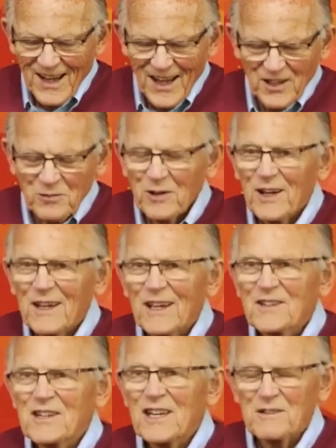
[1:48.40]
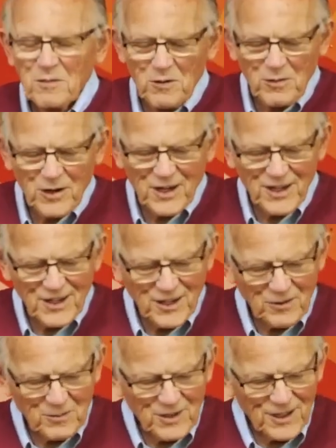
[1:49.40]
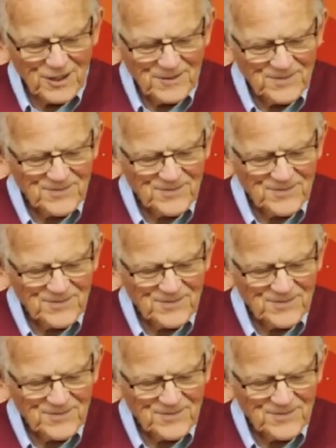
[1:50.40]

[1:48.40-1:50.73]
Anyway, it seems to be working out well.